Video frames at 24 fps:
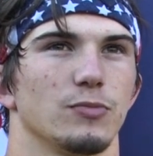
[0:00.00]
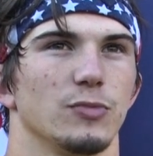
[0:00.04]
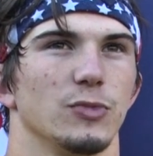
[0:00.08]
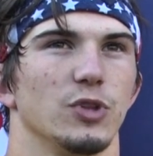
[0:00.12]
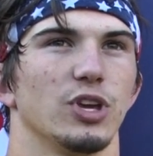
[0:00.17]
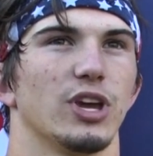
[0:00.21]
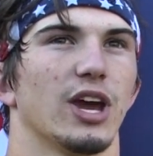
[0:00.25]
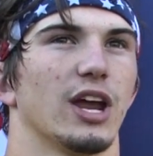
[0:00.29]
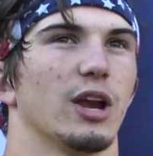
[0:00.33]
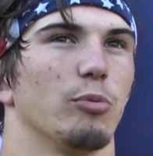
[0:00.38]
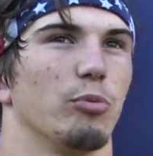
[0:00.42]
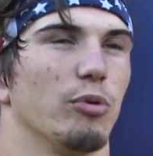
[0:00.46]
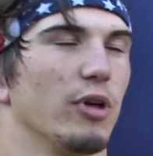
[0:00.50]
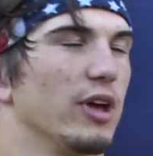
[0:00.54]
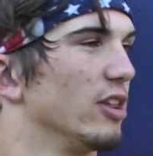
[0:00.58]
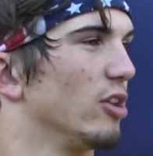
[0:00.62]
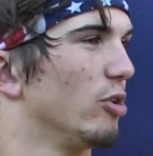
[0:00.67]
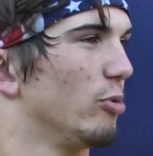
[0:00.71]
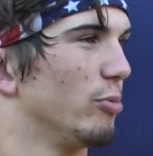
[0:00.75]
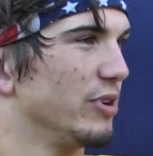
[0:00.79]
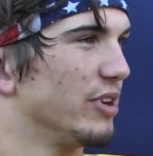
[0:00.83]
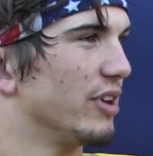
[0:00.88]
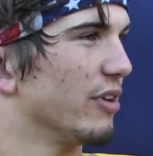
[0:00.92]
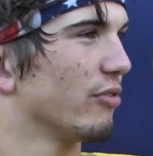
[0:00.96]
You kind of play a
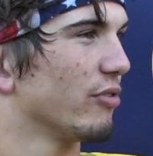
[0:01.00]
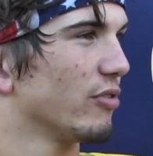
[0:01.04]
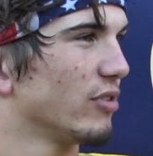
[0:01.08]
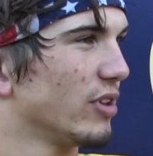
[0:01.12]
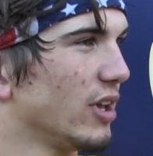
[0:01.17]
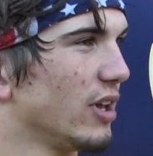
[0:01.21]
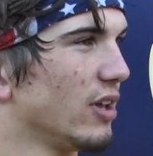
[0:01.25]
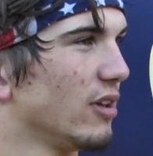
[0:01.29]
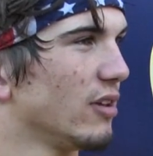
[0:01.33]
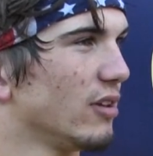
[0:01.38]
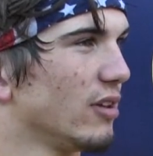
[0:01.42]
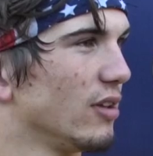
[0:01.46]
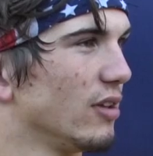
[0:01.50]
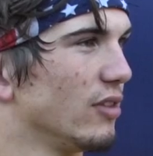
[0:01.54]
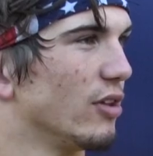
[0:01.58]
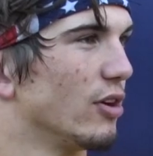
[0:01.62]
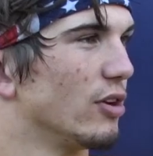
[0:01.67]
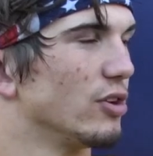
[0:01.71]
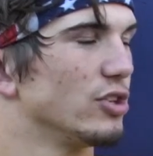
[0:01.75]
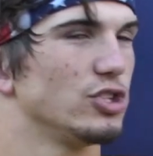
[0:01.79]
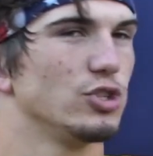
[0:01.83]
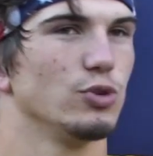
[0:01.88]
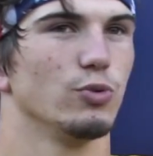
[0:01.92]
little bit differently in those.